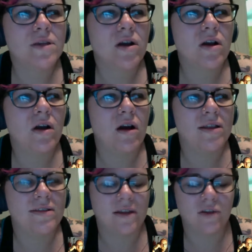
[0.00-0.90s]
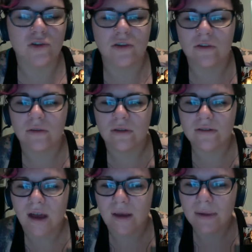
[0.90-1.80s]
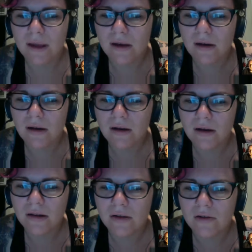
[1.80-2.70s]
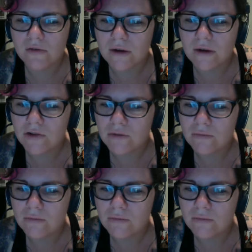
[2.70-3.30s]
call attention to this topic are a little strange.